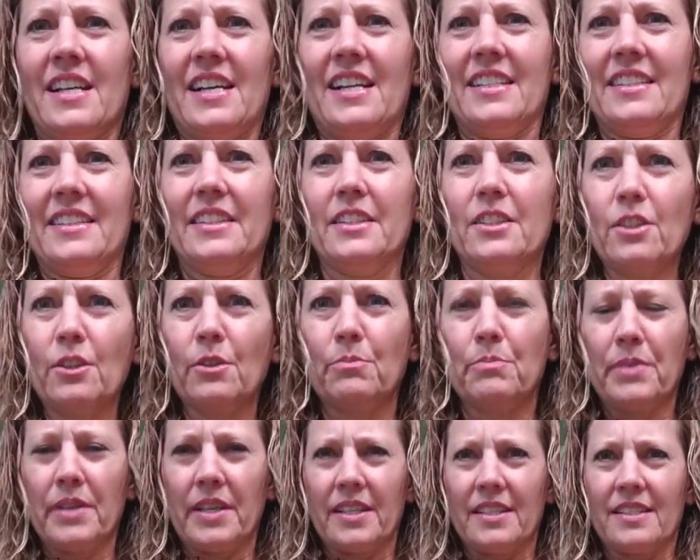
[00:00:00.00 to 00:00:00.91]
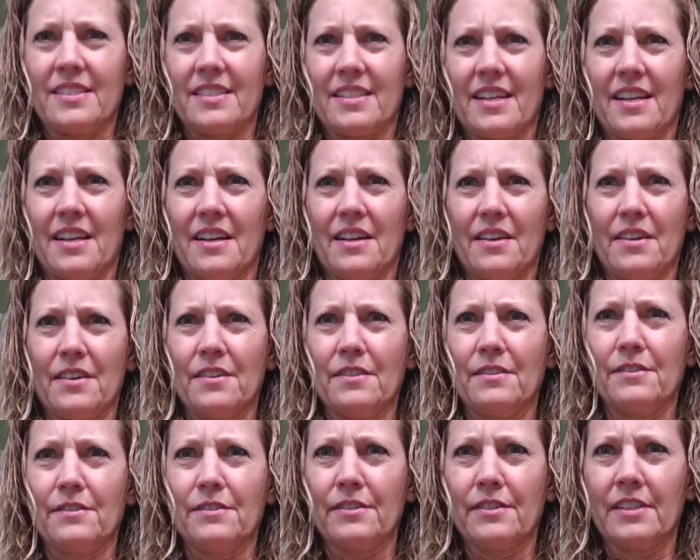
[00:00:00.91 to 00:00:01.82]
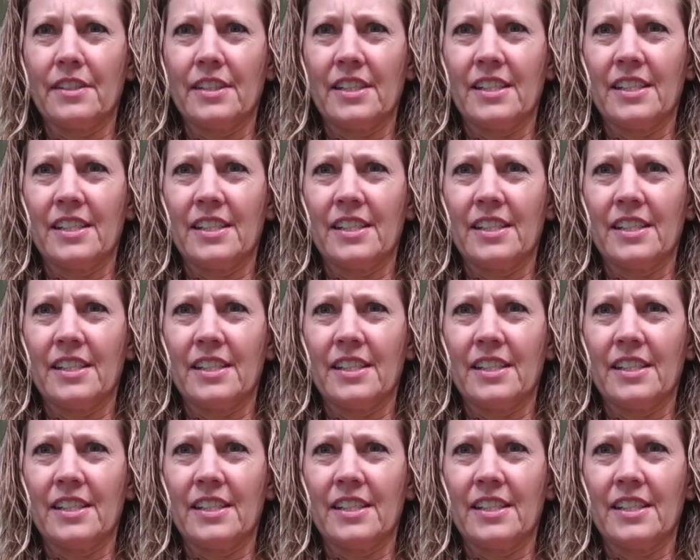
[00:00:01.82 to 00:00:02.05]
A little bit of